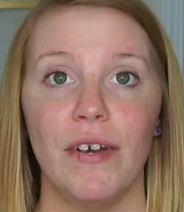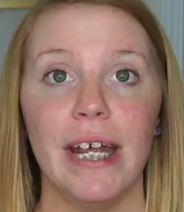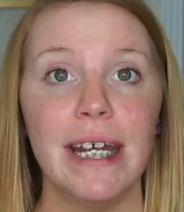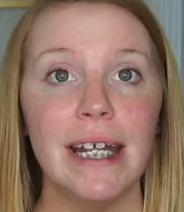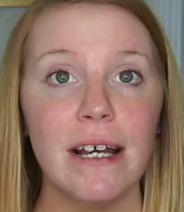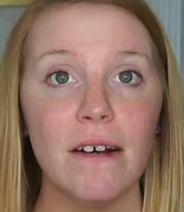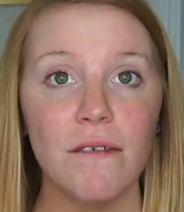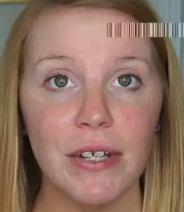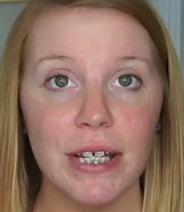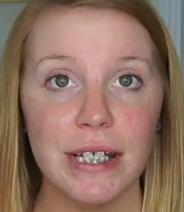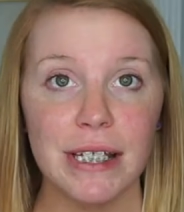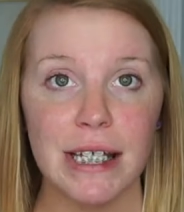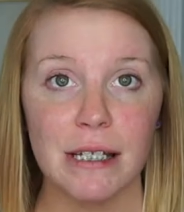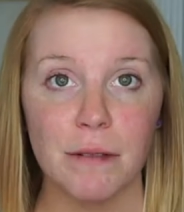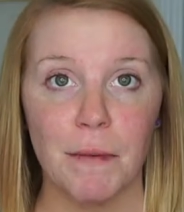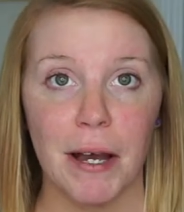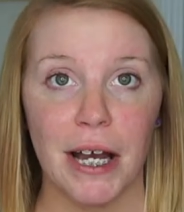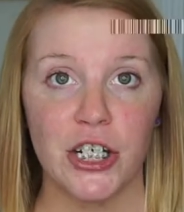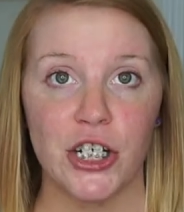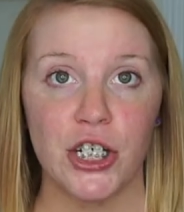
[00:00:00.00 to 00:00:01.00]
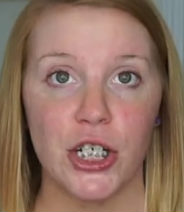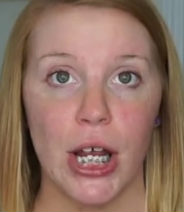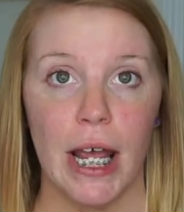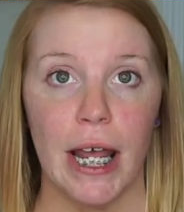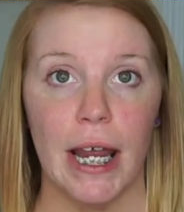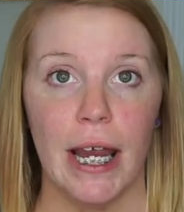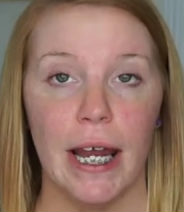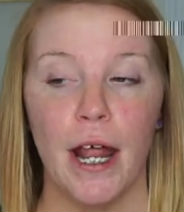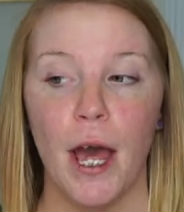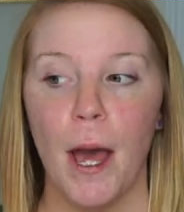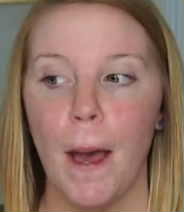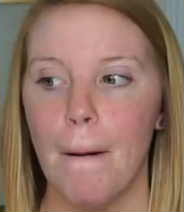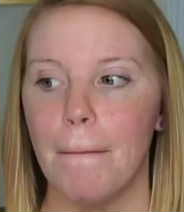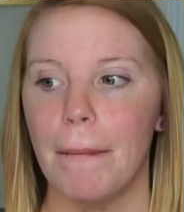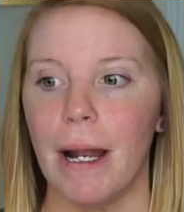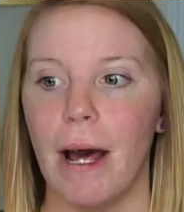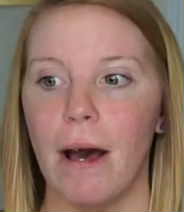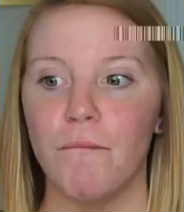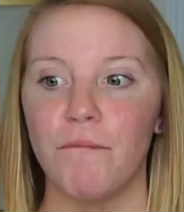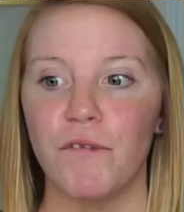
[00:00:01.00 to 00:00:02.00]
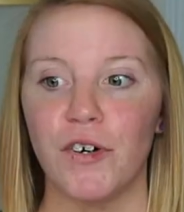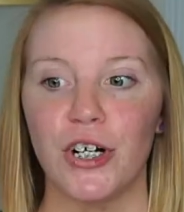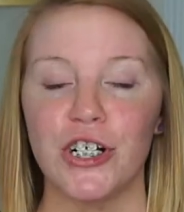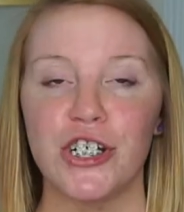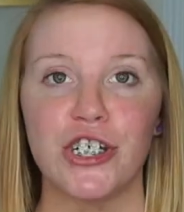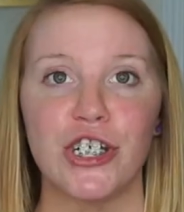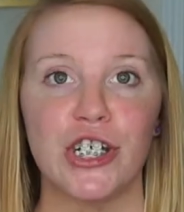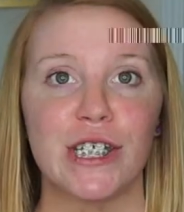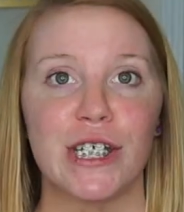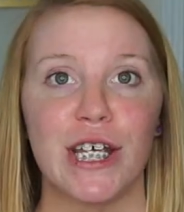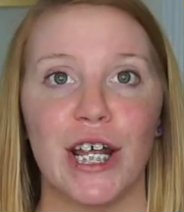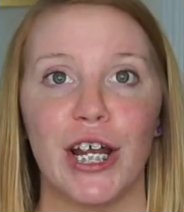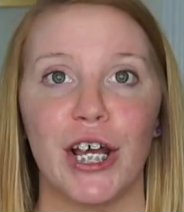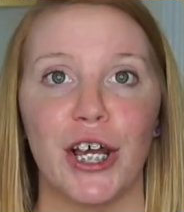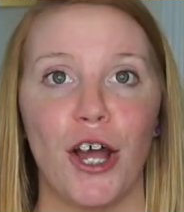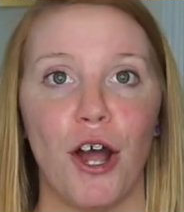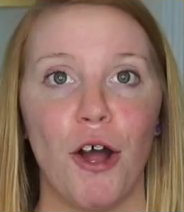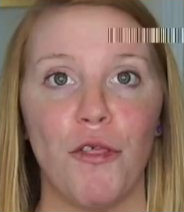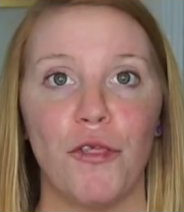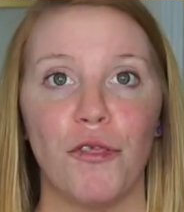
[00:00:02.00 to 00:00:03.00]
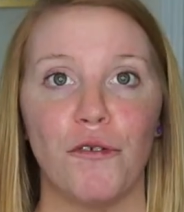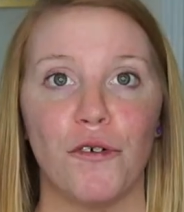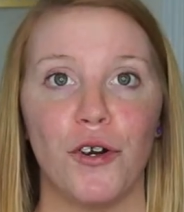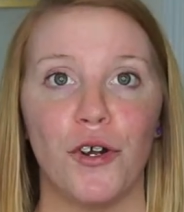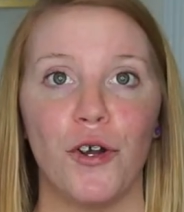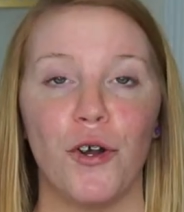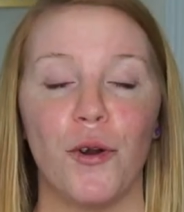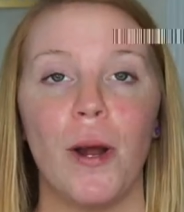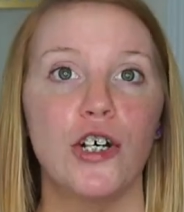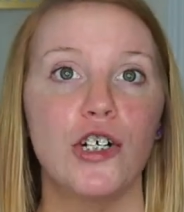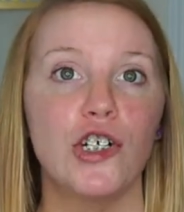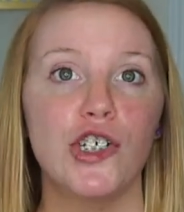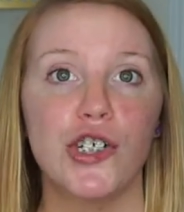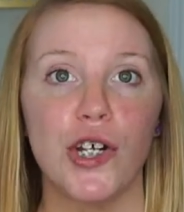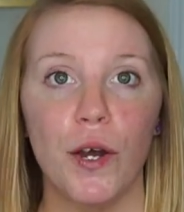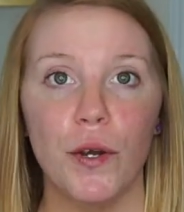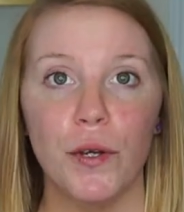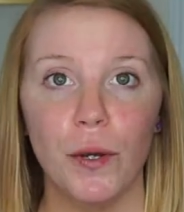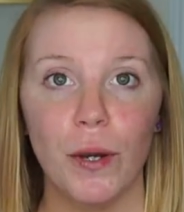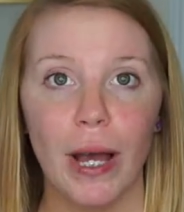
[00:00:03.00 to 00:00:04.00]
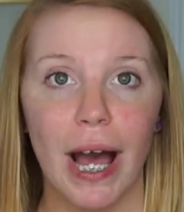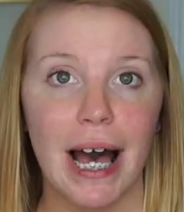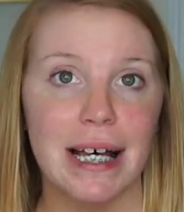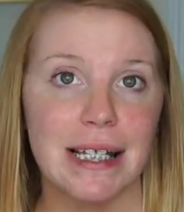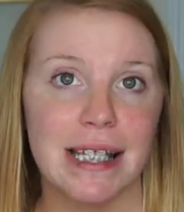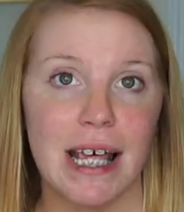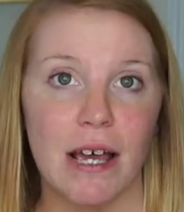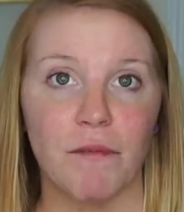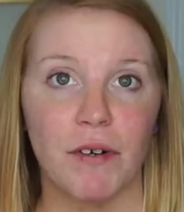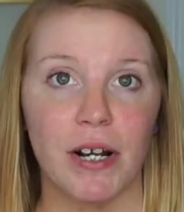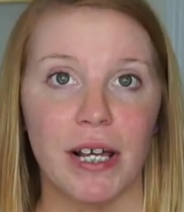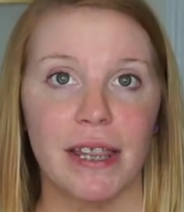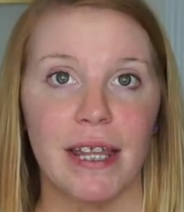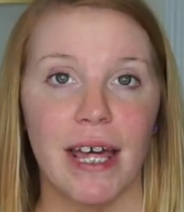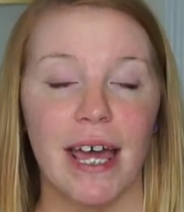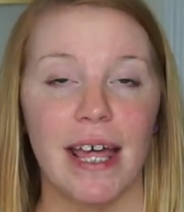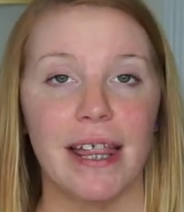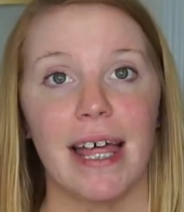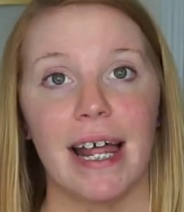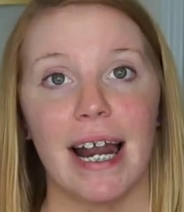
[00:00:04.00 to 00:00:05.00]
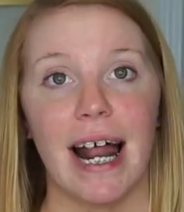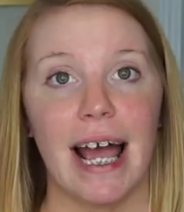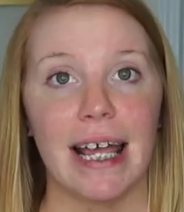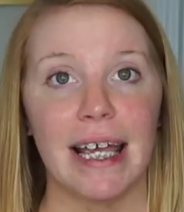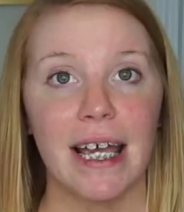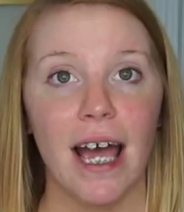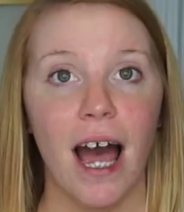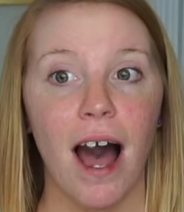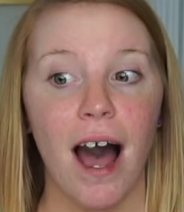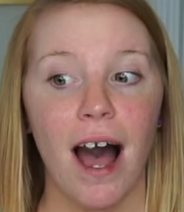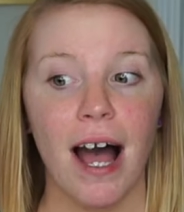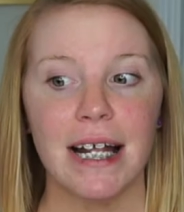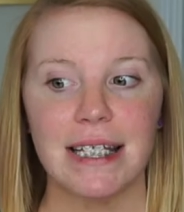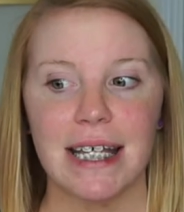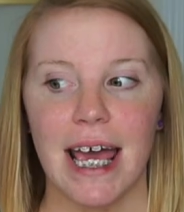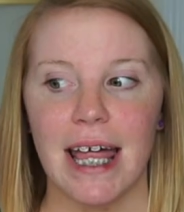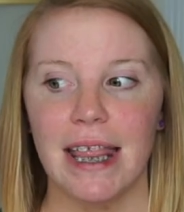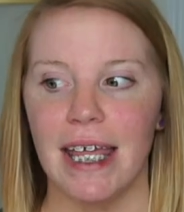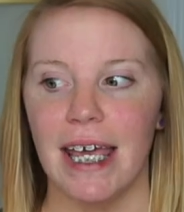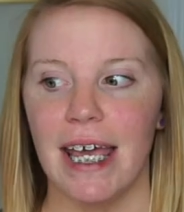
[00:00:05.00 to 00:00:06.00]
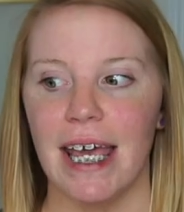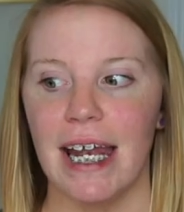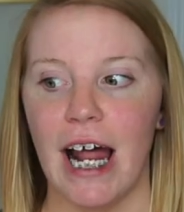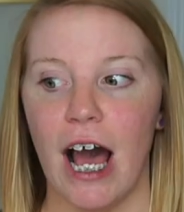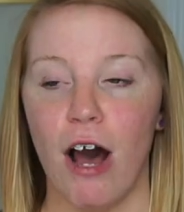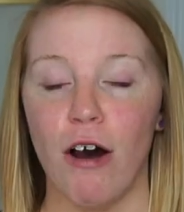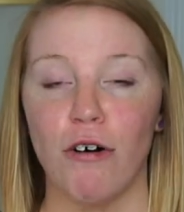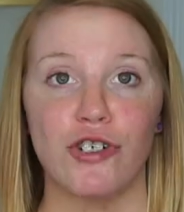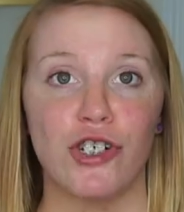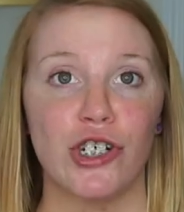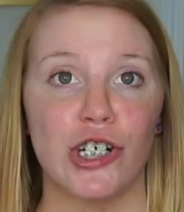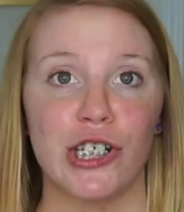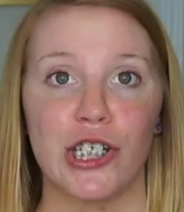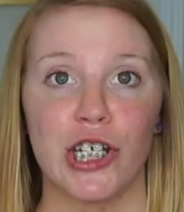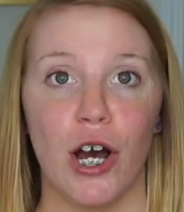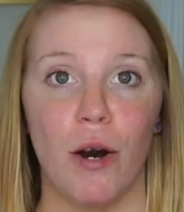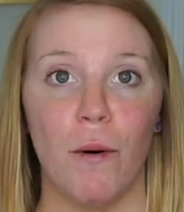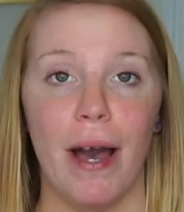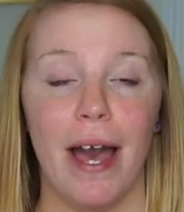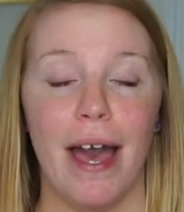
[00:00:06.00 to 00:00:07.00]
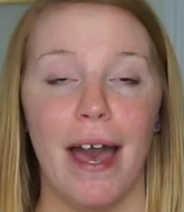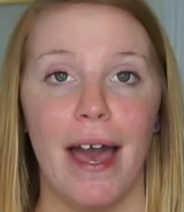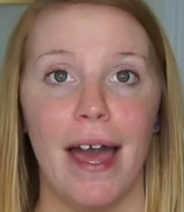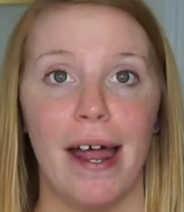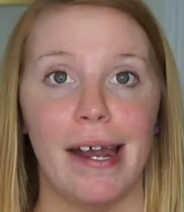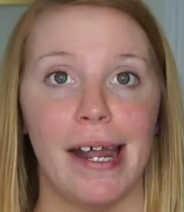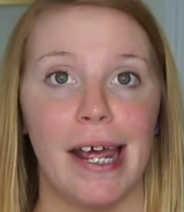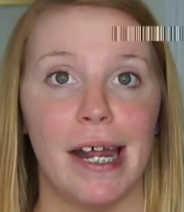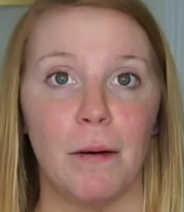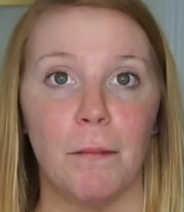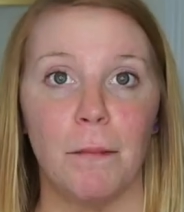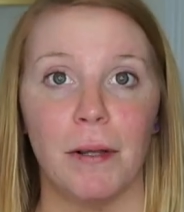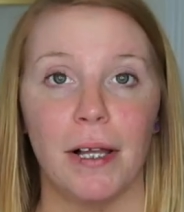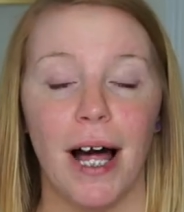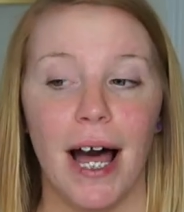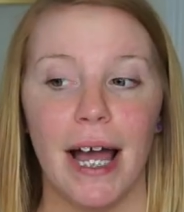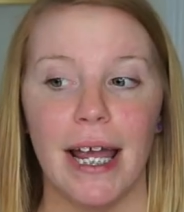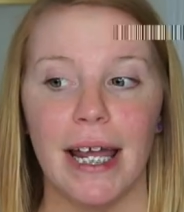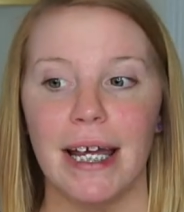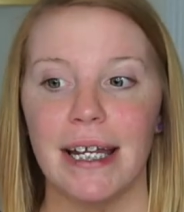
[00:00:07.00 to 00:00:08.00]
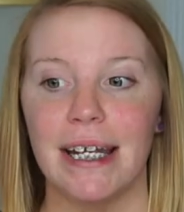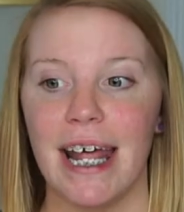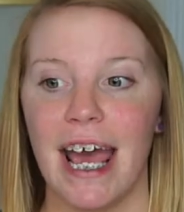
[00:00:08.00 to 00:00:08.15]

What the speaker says: any of this is my shade, but I'm first just gonna go through, show you guys everything that I got, and then I'll just go ahead and apply it.